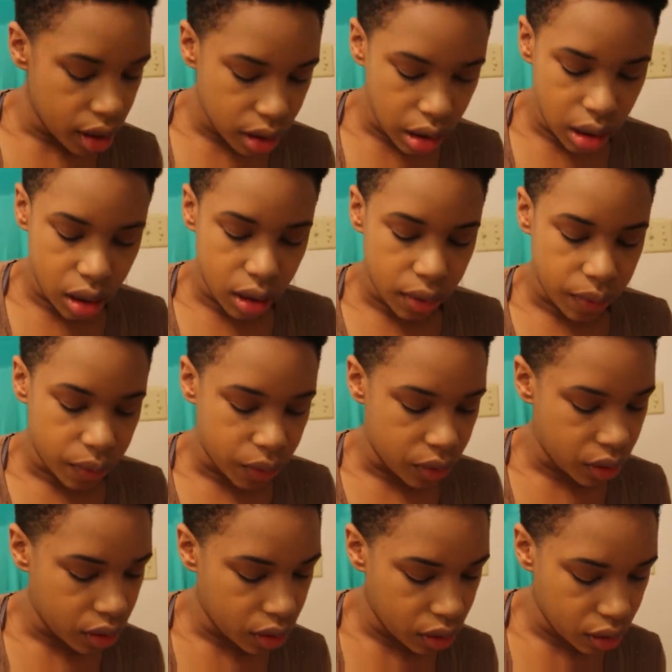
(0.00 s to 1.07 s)
and then
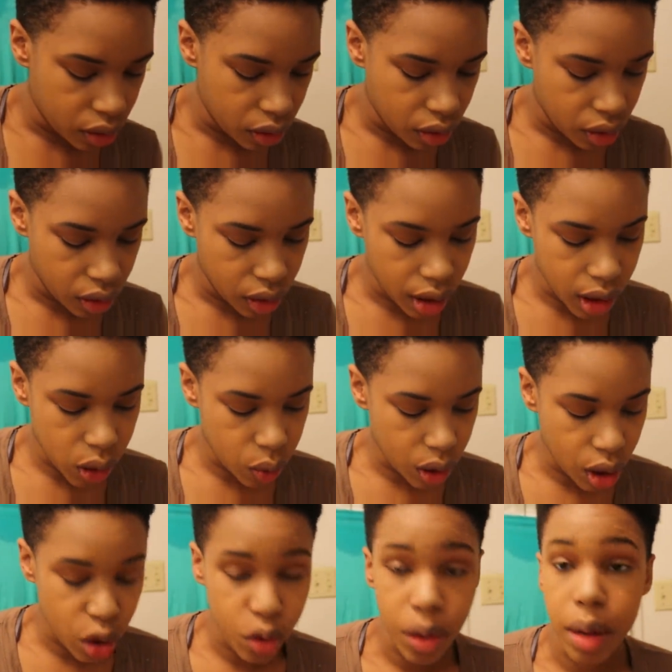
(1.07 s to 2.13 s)
that's
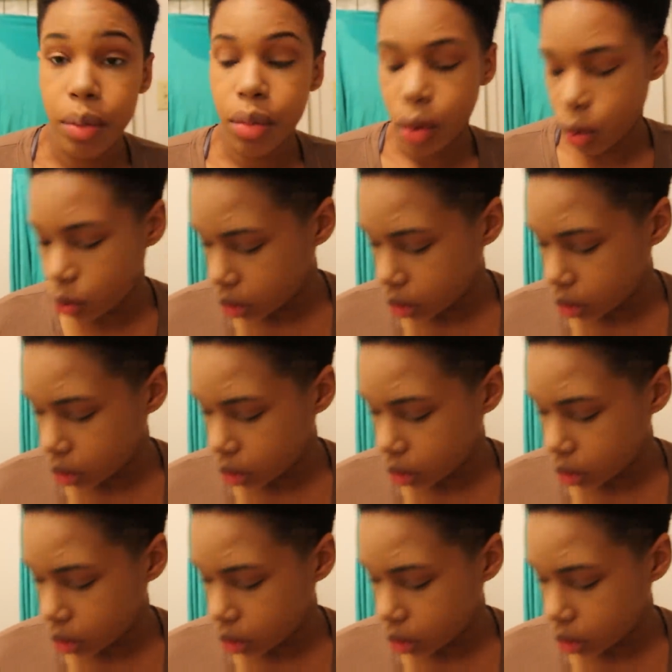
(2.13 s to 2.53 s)
when I do my brow.